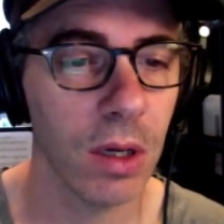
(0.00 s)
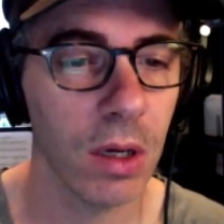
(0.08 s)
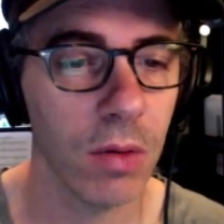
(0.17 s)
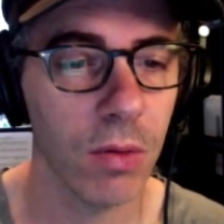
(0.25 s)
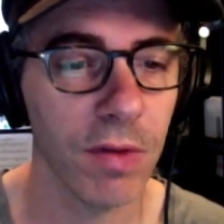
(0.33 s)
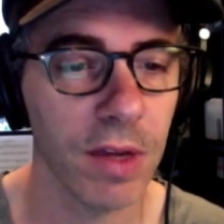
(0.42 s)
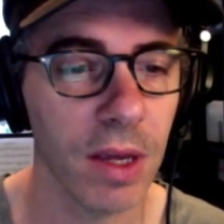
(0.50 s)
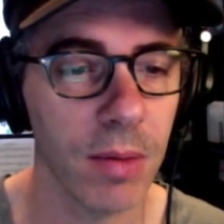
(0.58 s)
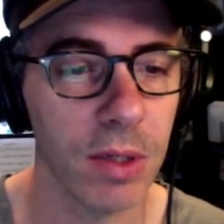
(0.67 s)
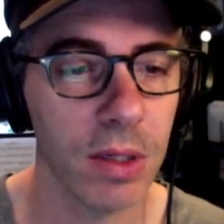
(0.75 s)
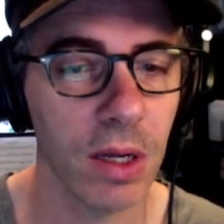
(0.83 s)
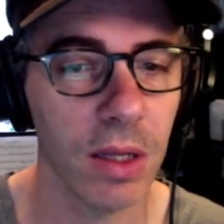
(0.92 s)
We've
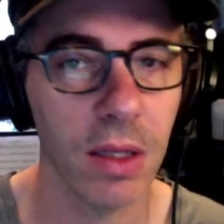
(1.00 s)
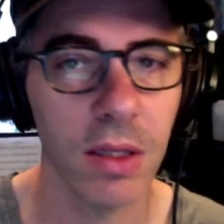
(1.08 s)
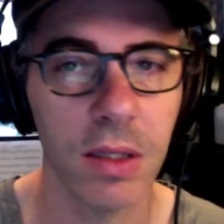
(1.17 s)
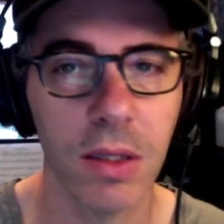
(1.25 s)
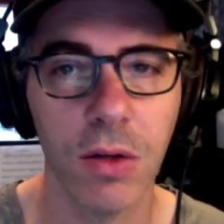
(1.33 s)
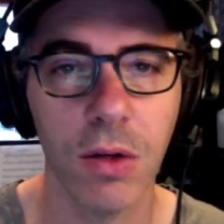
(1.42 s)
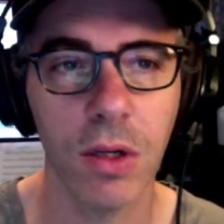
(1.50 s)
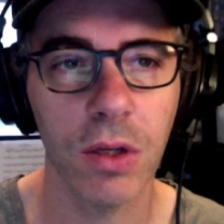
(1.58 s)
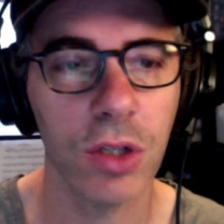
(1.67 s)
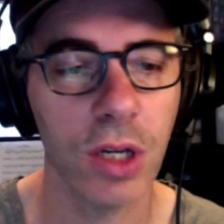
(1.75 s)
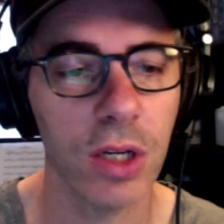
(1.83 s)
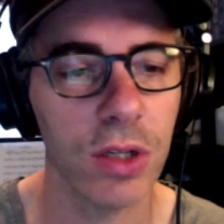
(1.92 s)
kept it unlisted. You can
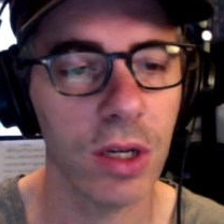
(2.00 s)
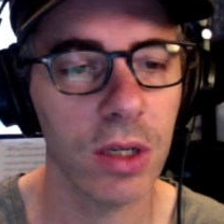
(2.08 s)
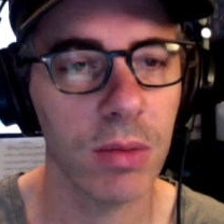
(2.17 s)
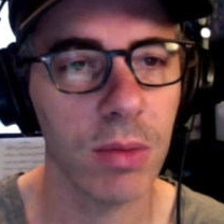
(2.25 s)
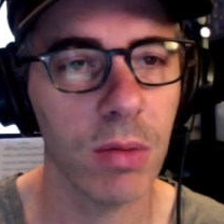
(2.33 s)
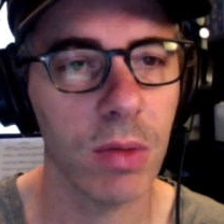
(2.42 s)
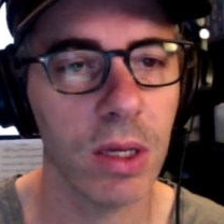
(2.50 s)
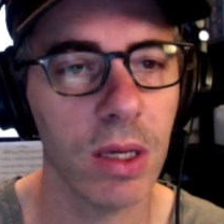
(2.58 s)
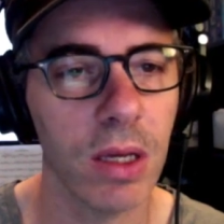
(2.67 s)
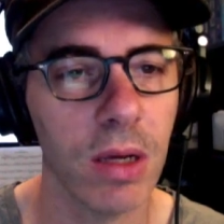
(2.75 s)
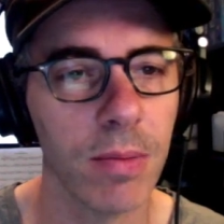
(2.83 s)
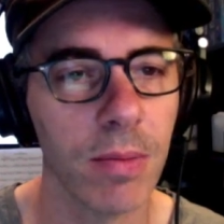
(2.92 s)
change that to public
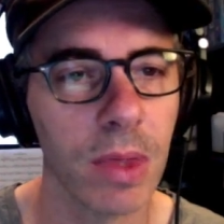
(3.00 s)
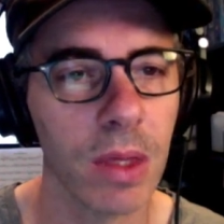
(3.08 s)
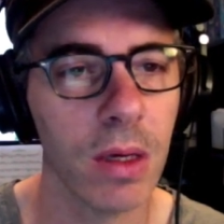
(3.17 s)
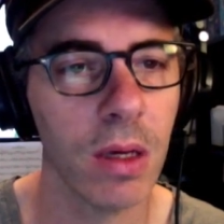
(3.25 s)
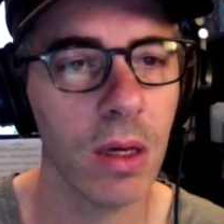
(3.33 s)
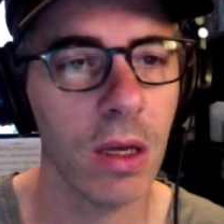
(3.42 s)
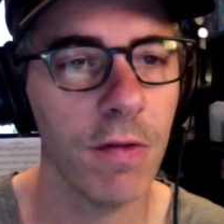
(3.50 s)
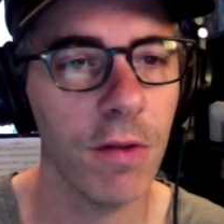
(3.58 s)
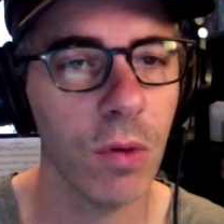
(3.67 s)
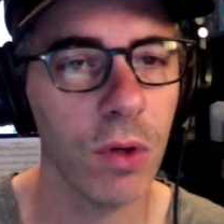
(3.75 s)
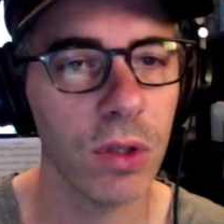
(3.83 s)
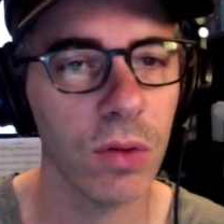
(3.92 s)
here. If
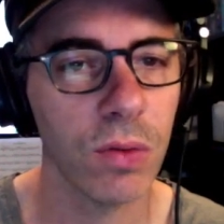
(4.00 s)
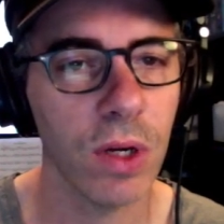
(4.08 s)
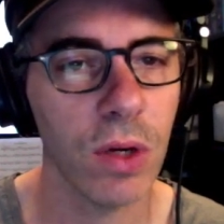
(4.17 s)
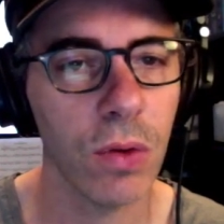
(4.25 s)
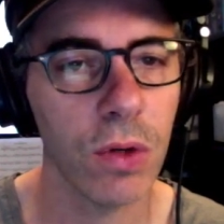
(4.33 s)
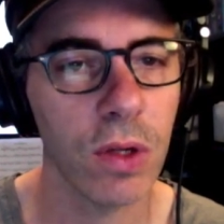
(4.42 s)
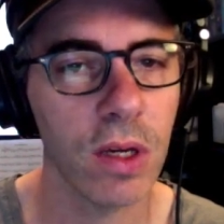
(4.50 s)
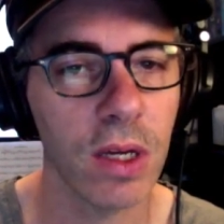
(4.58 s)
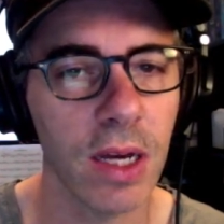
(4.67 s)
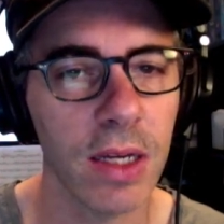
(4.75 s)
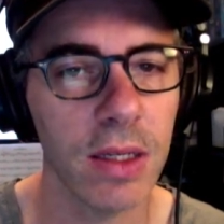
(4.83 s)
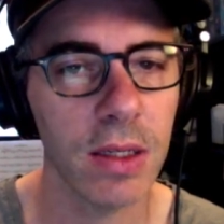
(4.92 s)
you want to reorder the
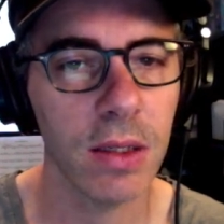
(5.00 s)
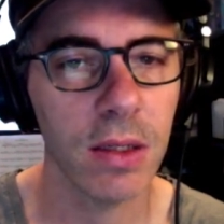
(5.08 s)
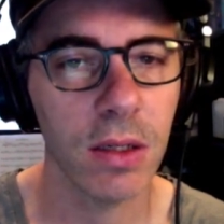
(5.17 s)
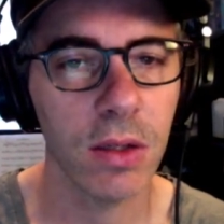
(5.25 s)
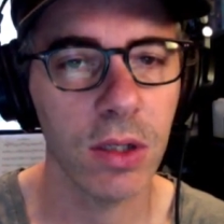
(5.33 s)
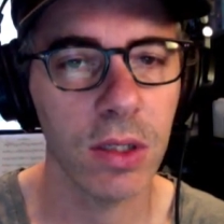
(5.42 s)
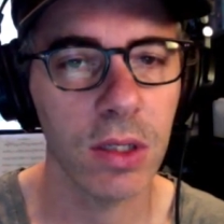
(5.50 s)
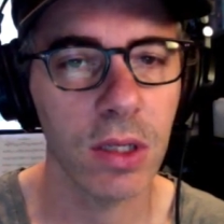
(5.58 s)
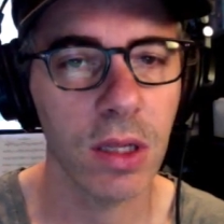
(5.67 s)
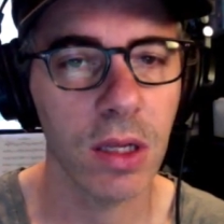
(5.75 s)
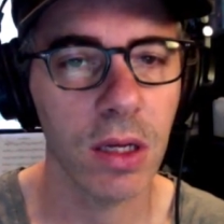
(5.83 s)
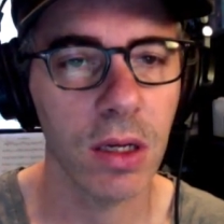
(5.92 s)
cases, just
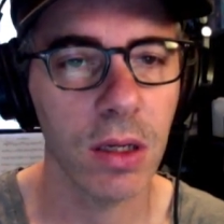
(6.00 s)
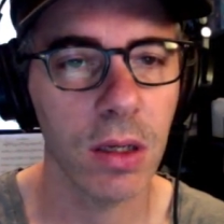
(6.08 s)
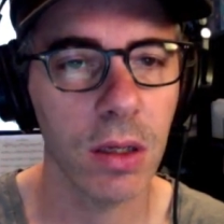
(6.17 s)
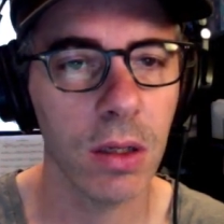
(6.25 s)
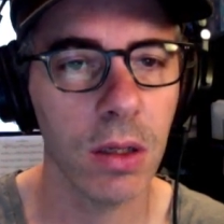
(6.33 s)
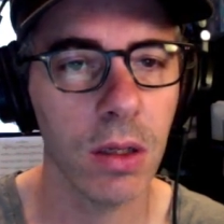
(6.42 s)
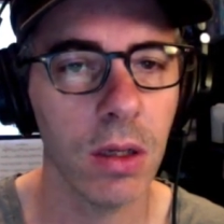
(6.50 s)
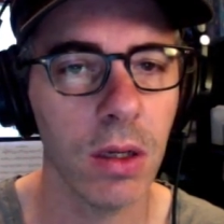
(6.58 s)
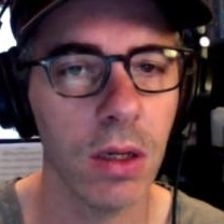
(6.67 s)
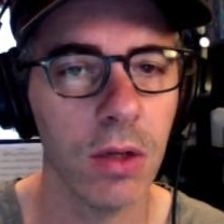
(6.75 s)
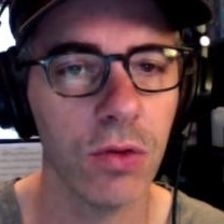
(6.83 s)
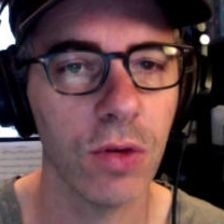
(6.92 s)
click
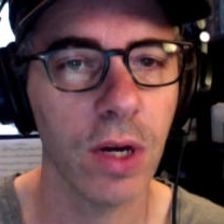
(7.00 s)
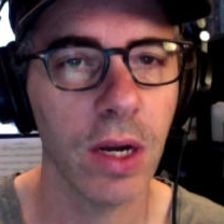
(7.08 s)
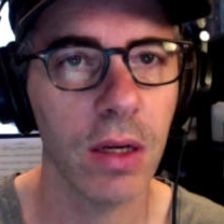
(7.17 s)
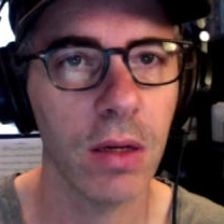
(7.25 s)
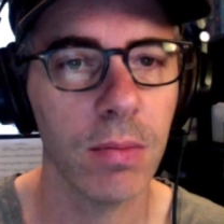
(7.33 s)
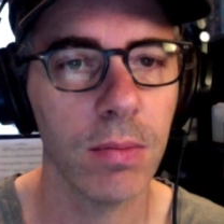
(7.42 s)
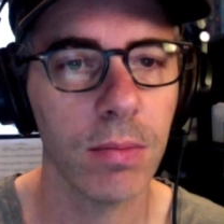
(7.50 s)
and drag.